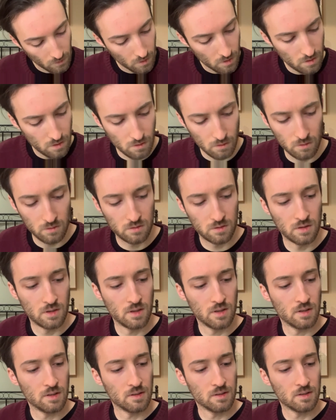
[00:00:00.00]
Oh,
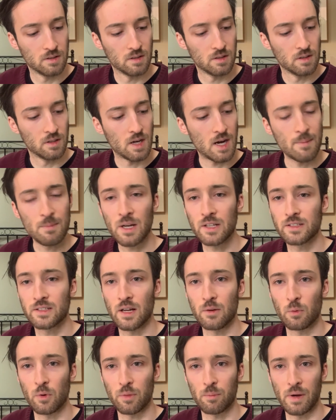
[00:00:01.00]
I'm not
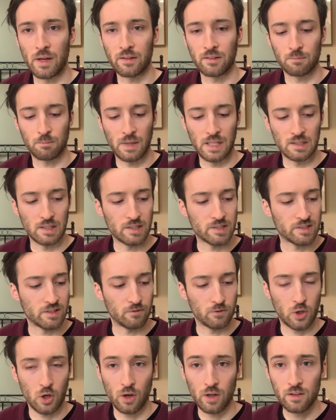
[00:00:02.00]
done with my list
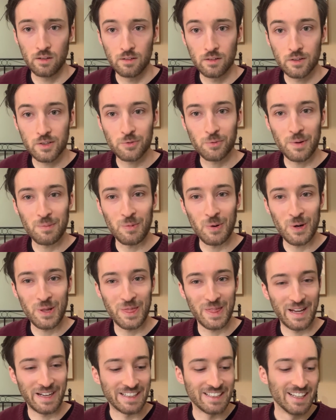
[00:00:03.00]
of good. There's one more
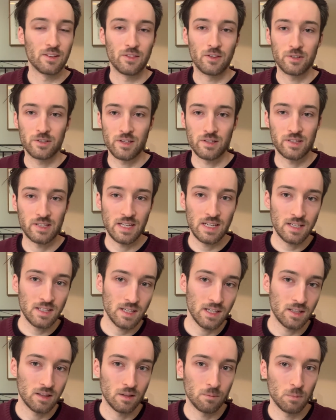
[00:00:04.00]
thing. There's a scene
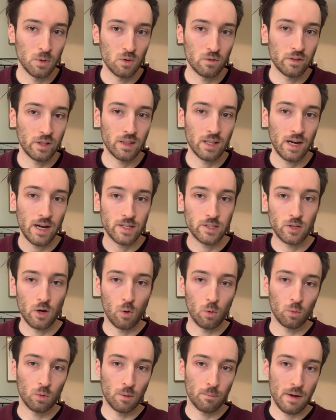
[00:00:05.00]
in the movie that I
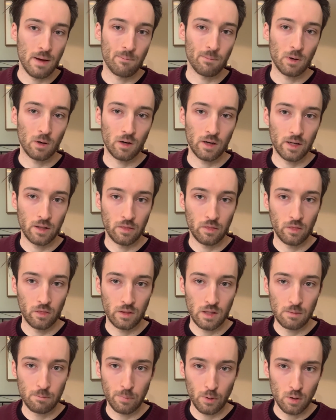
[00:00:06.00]
don't remember in
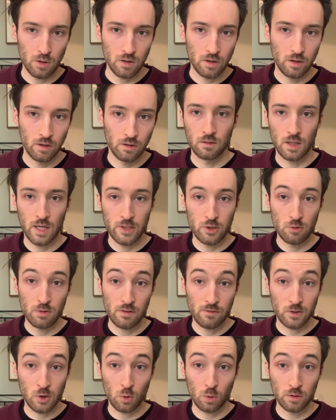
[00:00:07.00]
the book. I do
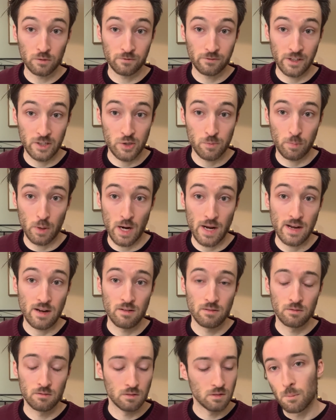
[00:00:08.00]
have a goldfish brain,
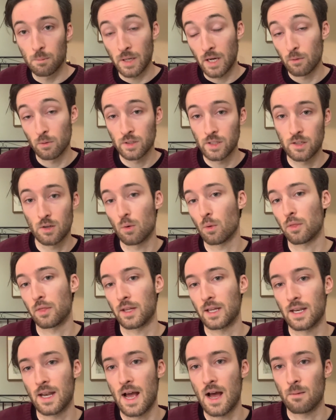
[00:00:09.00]
but I really don't
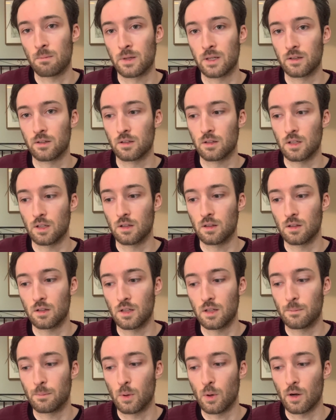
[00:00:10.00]
think it happened in
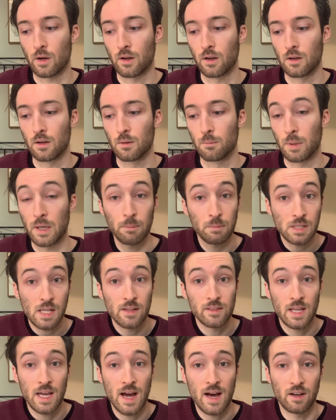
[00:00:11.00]
the book. But I'm
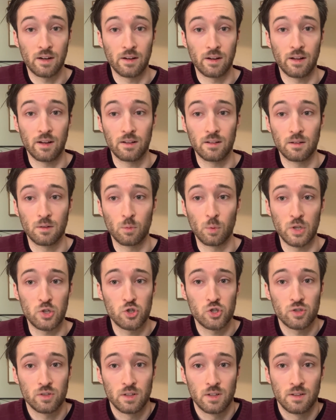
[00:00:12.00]
glad they added it,
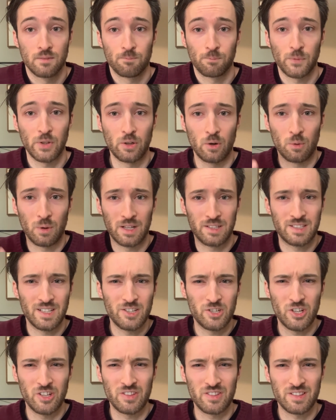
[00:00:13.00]
which,
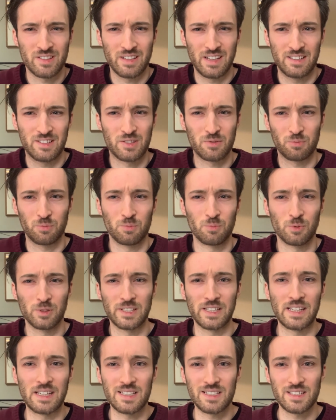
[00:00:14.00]
additions, it's
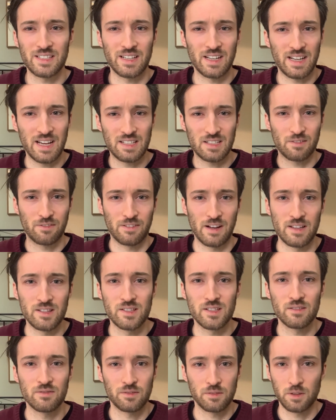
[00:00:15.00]
really easy to get
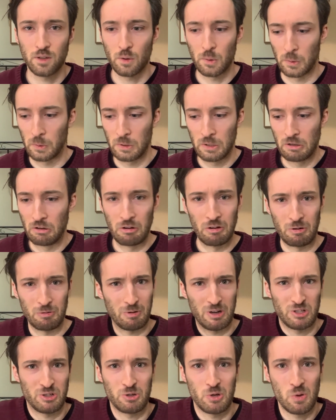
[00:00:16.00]
defensive and go,
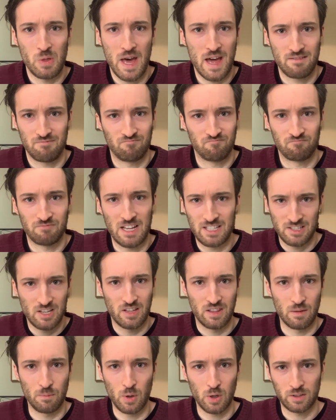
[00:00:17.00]
why'd you do that? That's not
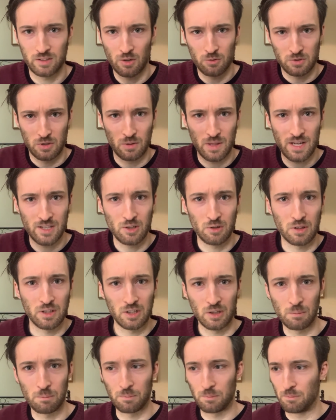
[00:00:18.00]
in the book. Don't do that. You think
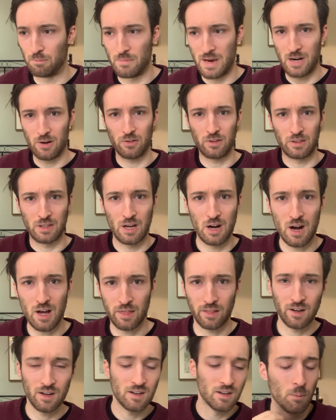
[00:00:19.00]
you're better than the
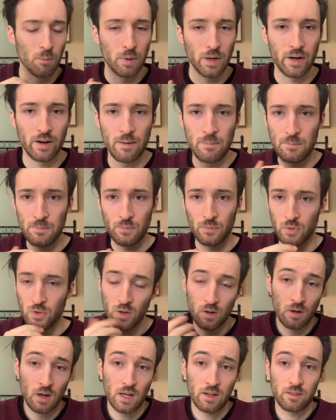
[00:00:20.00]
author? But
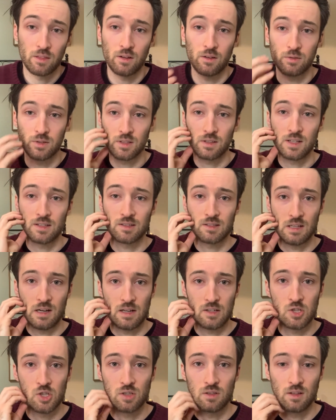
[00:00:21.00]
no, I thought it was a nice
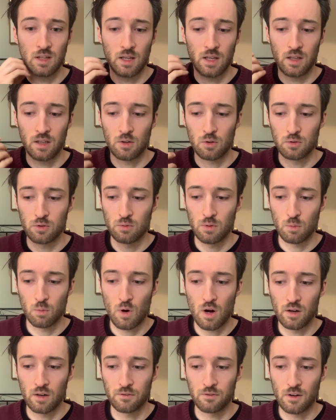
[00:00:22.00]
touch. They go to a
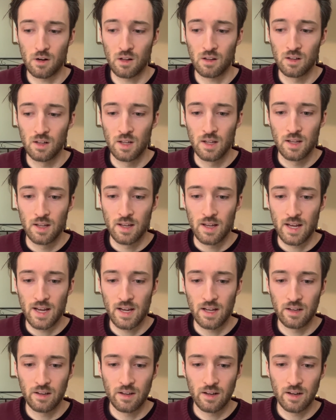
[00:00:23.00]
waterfall,
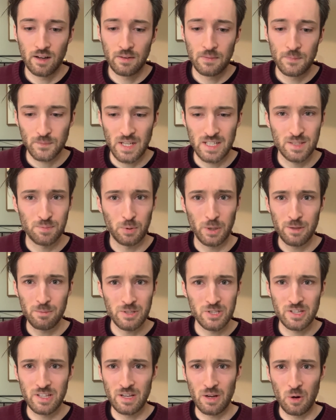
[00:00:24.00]
and it's pretty
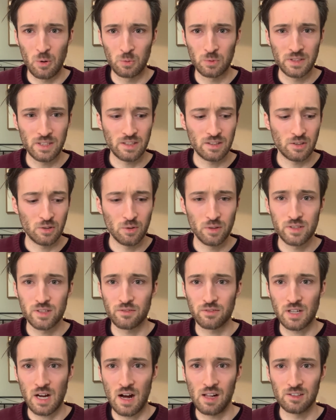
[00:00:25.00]
much the only use
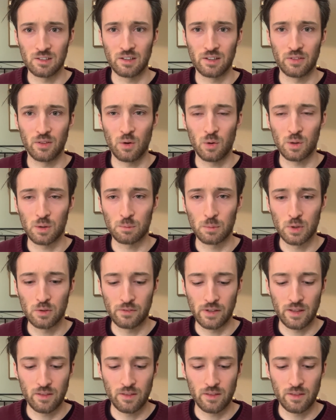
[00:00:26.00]
of color in the whole movie.